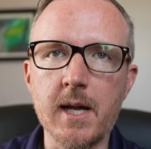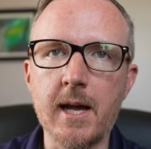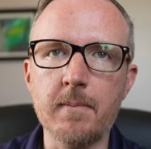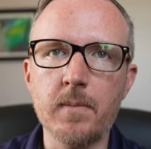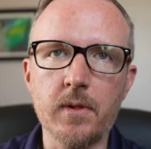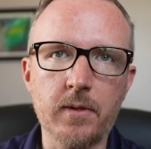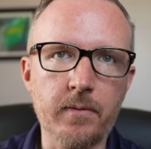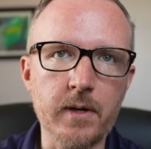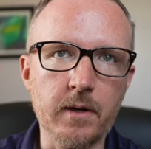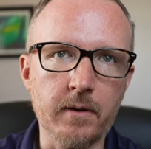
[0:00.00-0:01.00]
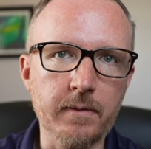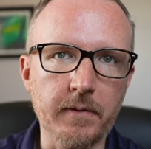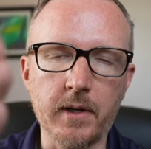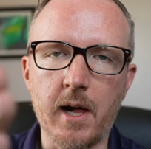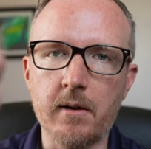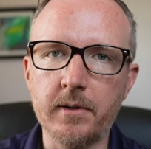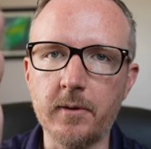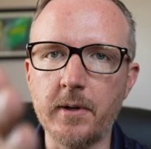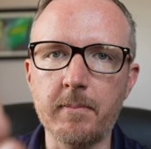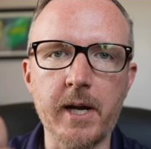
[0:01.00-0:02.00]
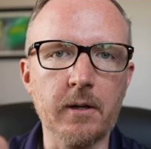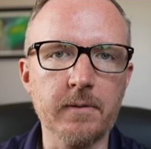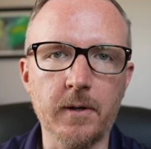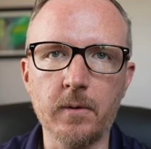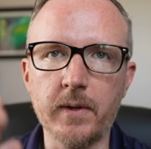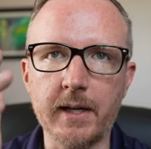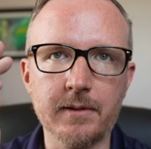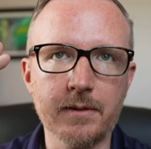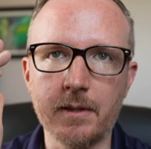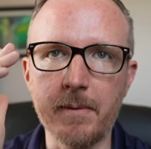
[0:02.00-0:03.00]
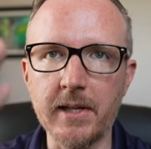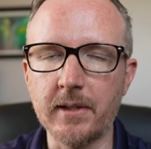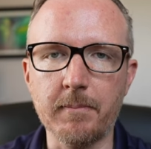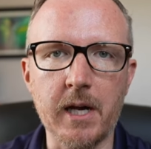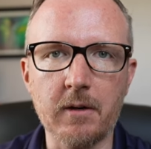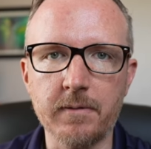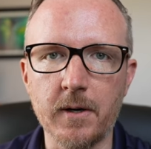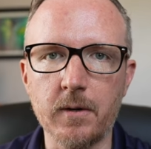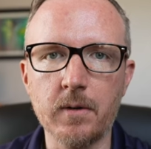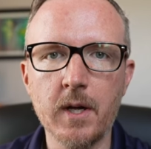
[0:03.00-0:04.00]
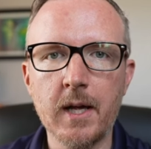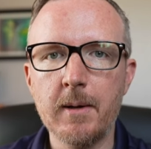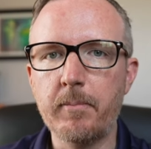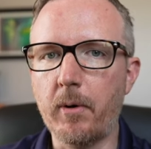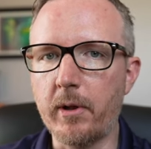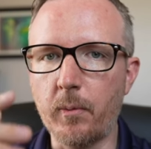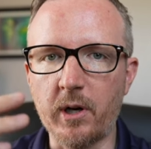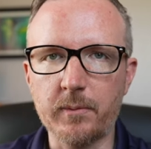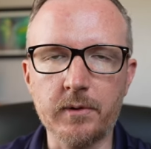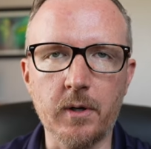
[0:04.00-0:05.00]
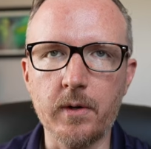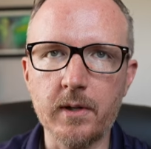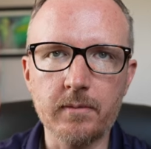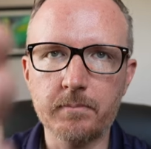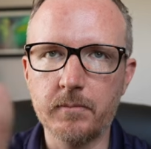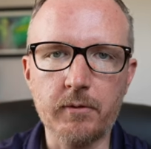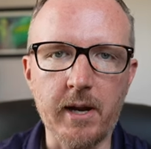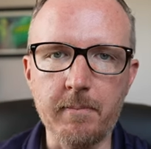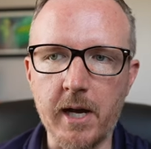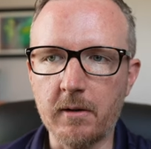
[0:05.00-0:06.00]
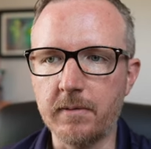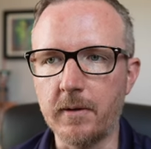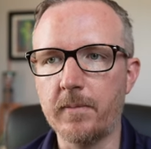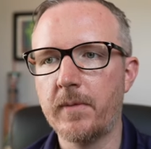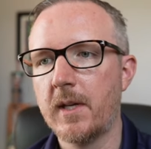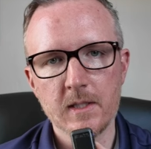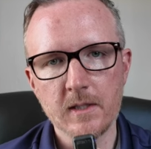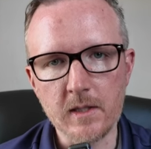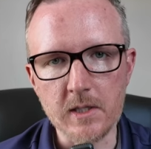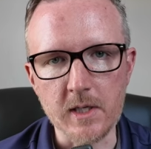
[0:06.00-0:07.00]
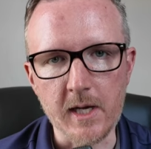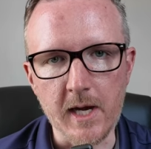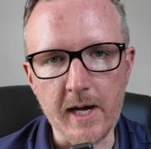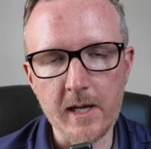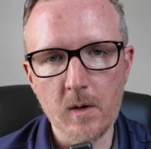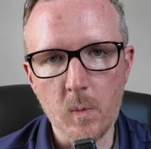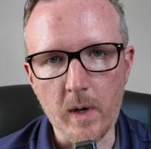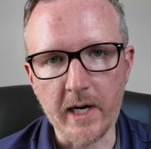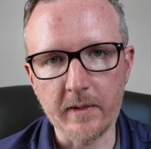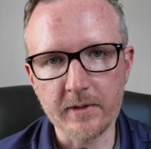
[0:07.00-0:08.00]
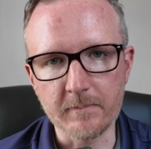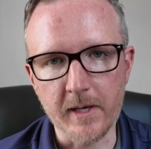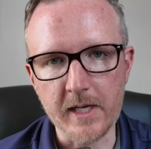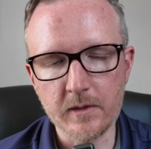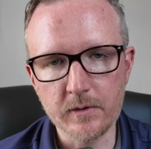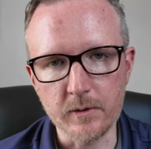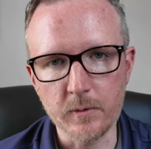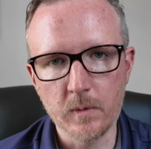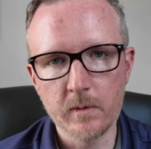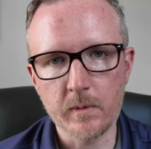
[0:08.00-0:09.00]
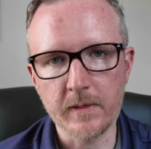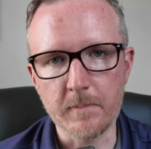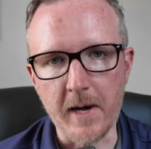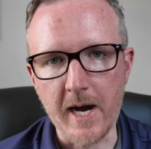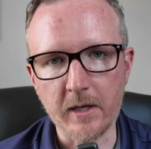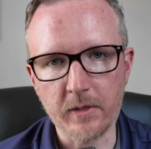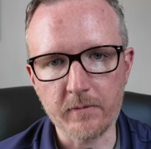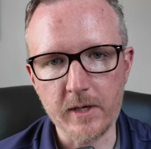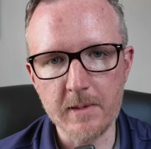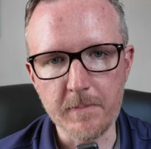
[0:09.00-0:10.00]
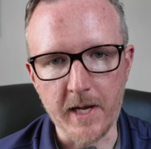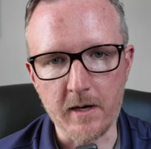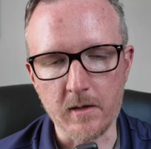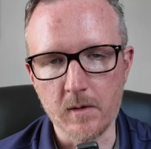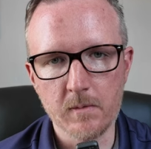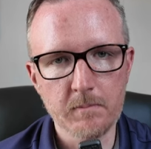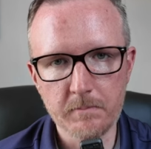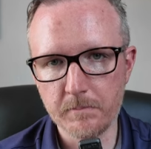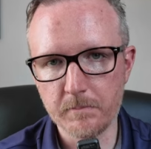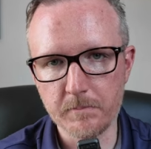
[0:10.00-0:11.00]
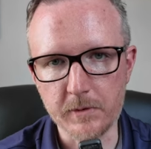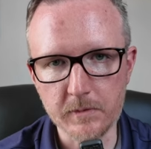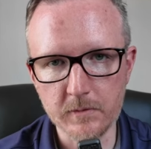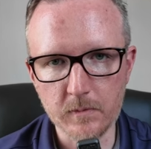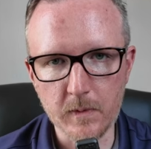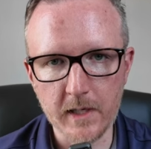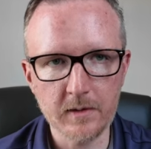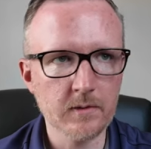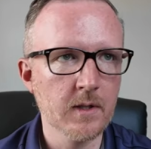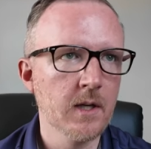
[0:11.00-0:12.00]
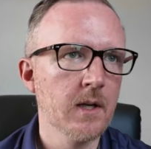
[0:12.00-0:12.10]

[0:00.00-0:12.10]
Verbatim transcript: M, the three hundred fifty dollar Sony microphone. That's an amazing microphone, but only works with Sony's great microphone. D J I Wireless Mic two with the Pocket three paired Bluetooth-wise.